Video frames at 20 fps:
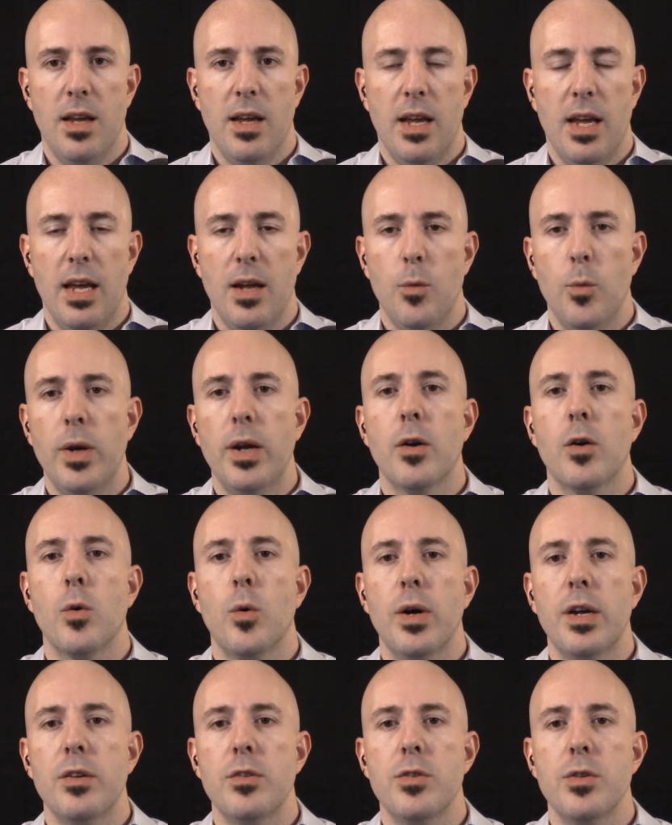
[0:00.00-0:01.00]
and we are
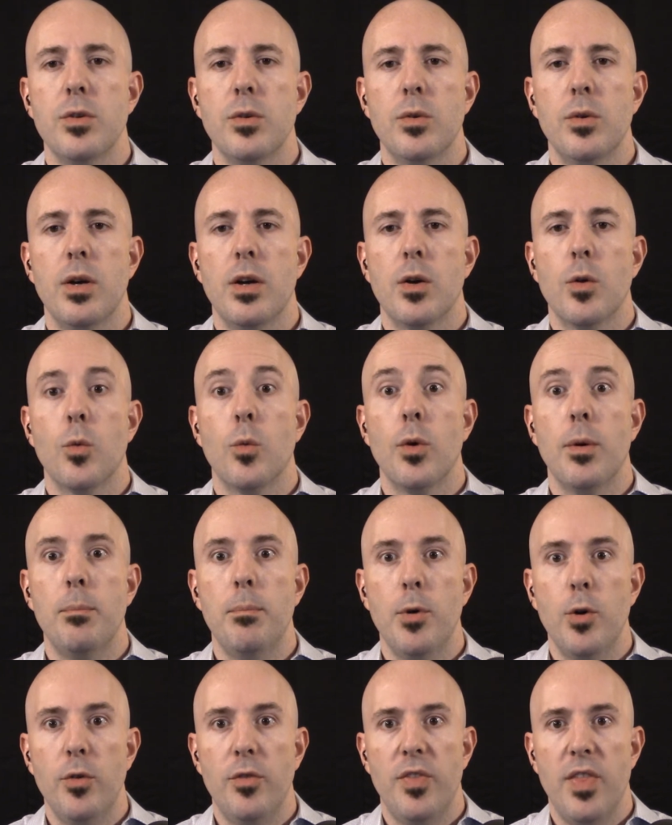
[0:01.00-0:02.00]
going to
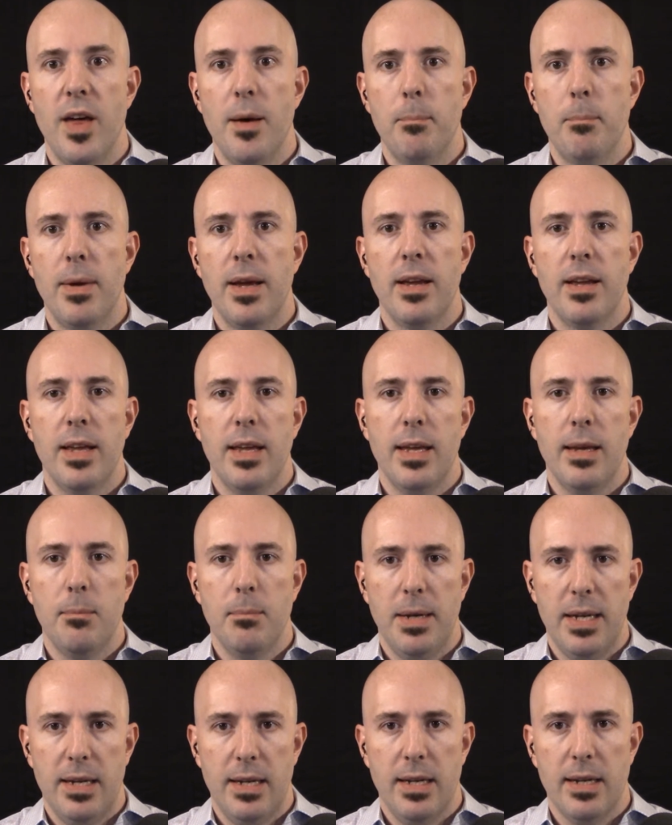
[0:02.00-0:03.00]
remove them
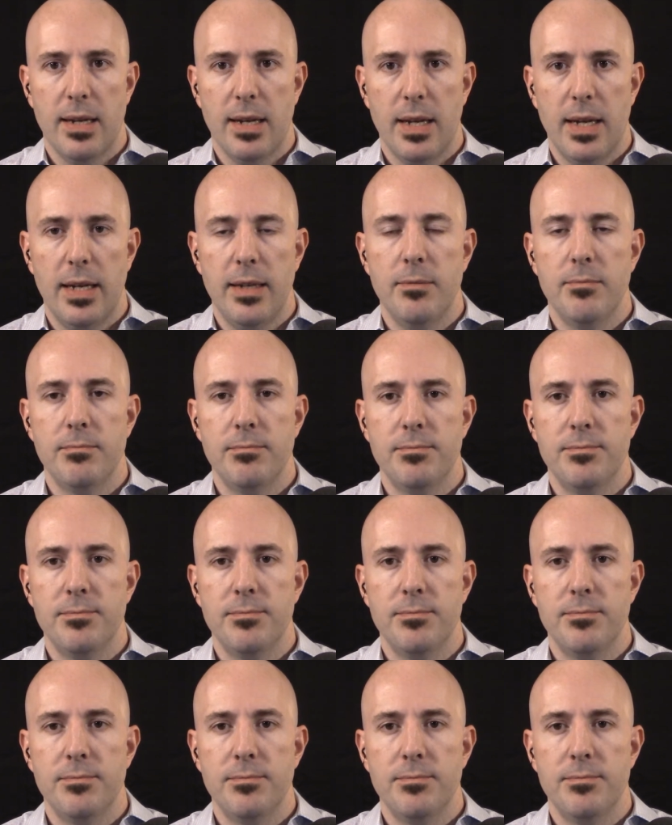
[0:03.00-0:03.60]
immediately.